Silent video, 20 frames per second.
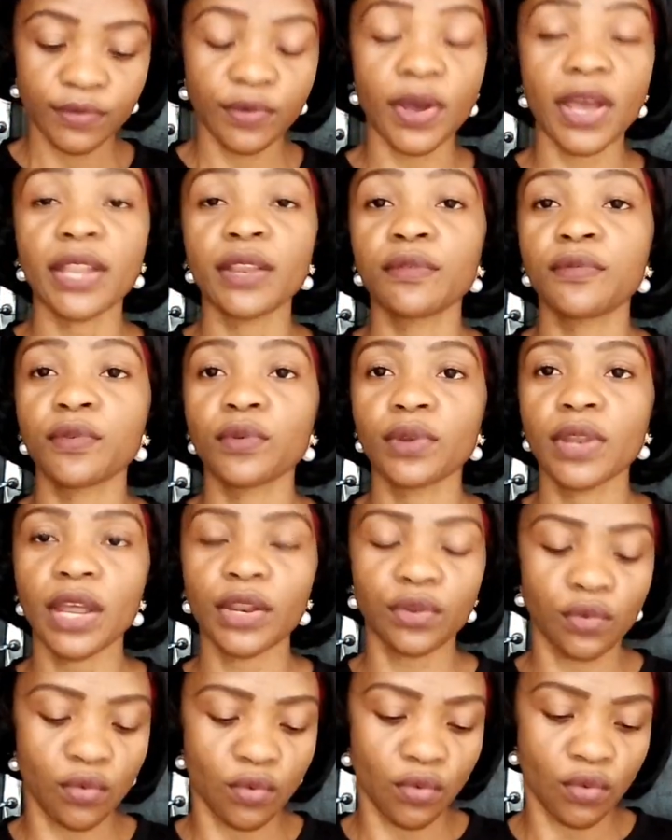any food
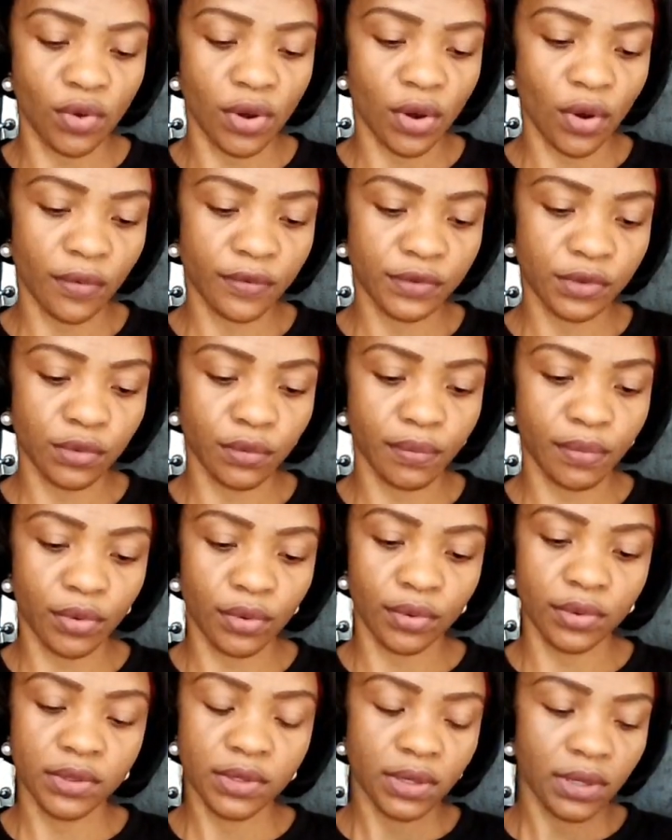that you would love to
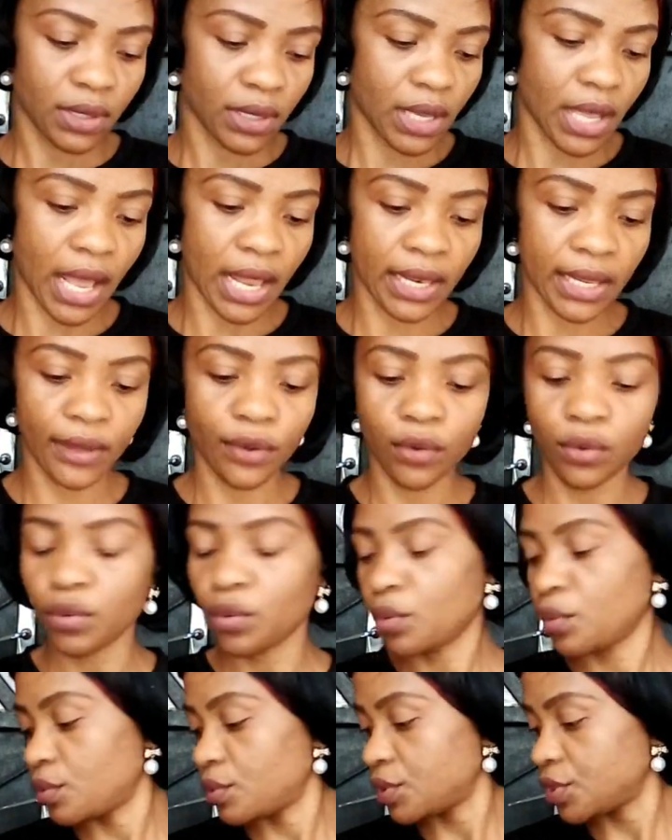put garlic
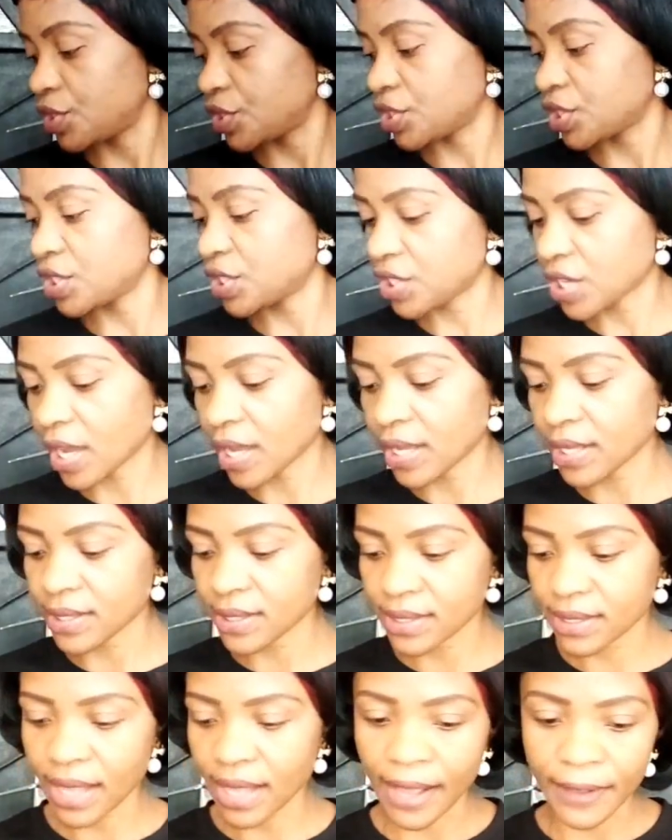and ginger
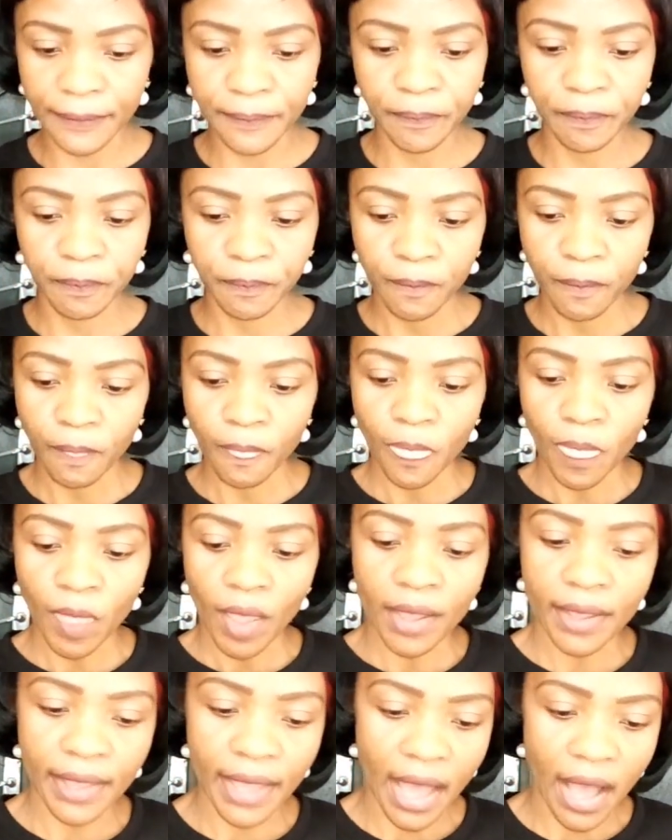inside.
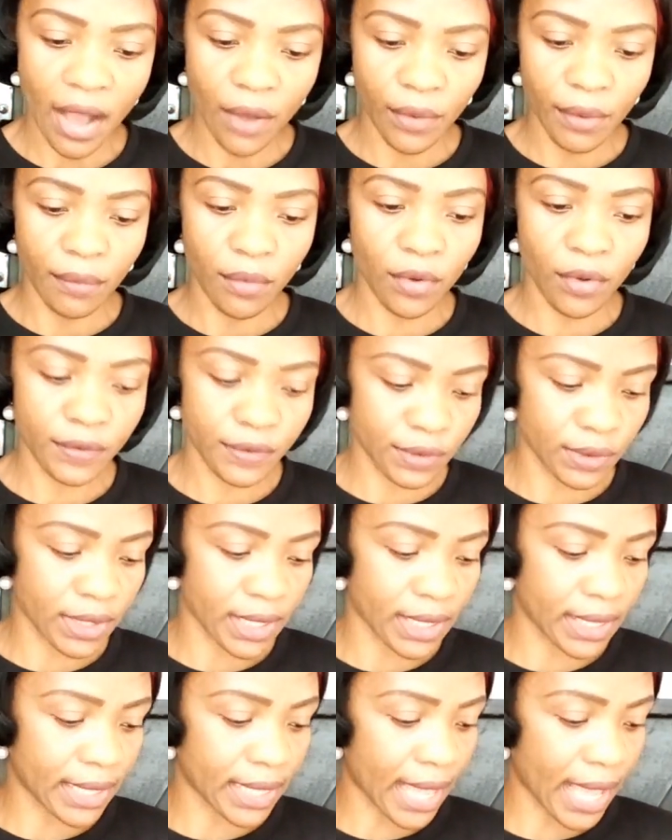Yeah, we move to
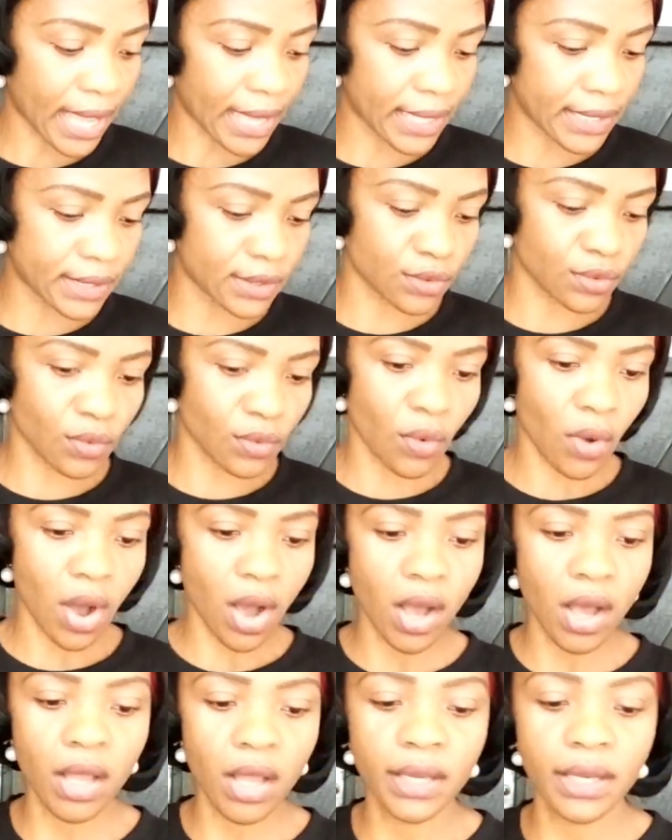the next
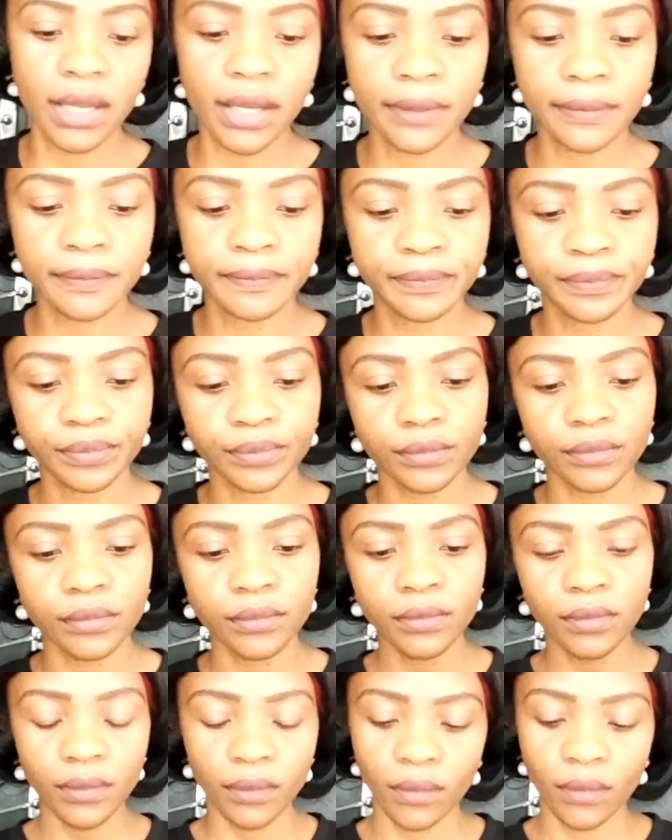one,
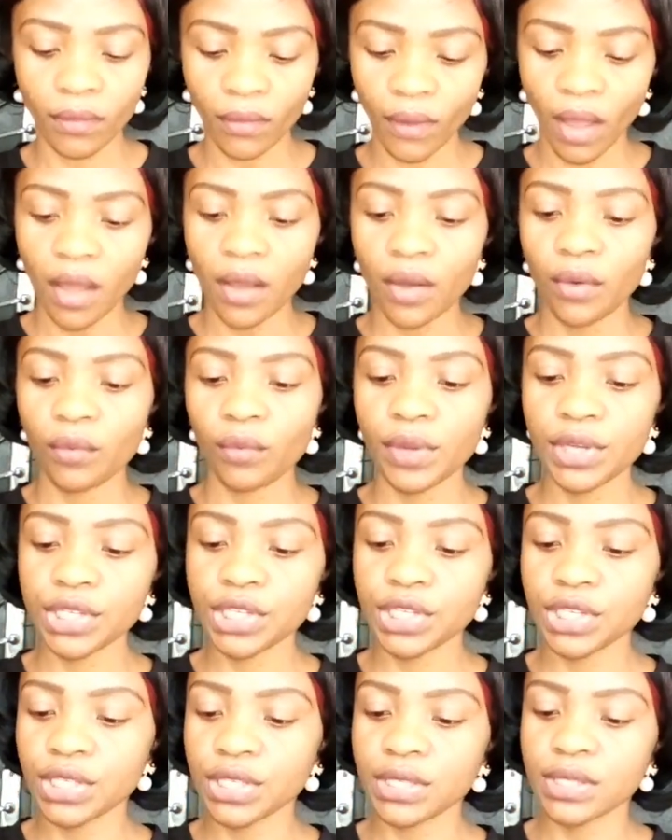
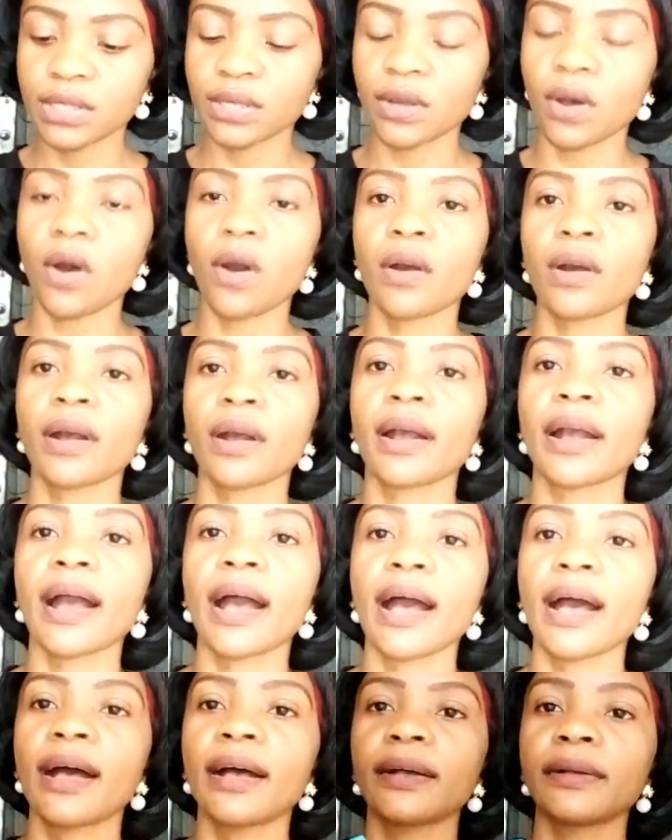which is
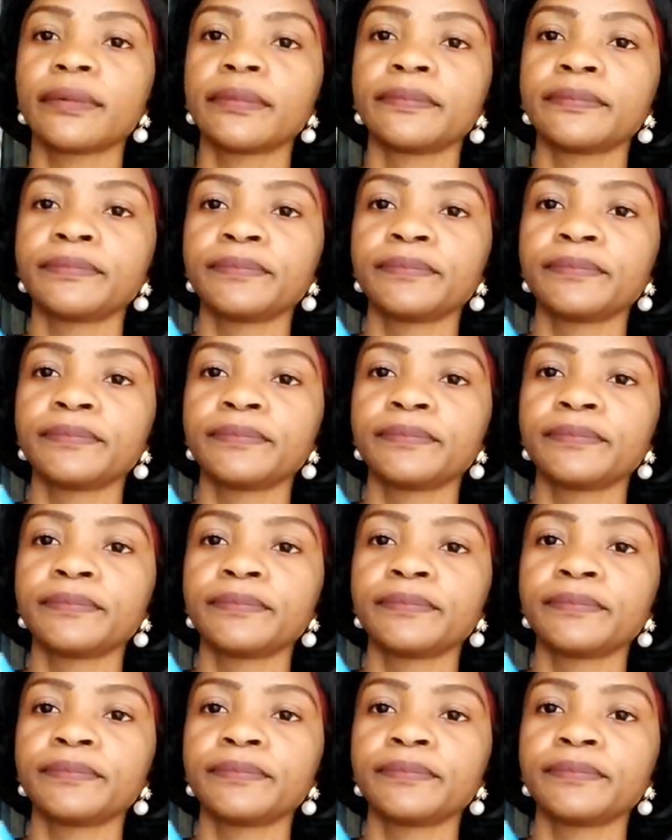onga